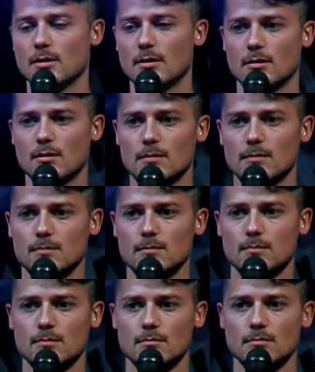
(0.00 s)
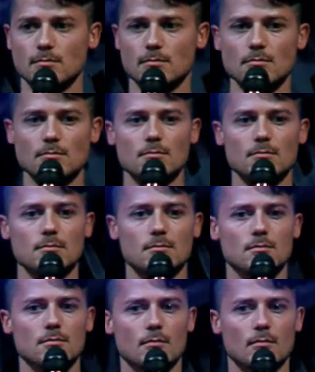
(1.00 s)

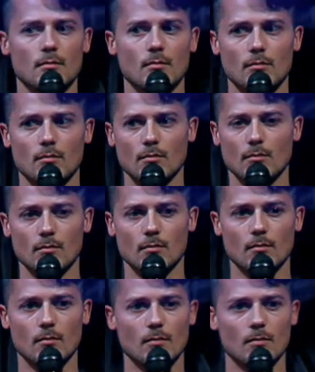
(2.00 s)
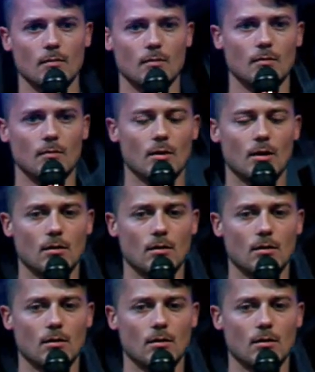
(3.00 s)
(silence)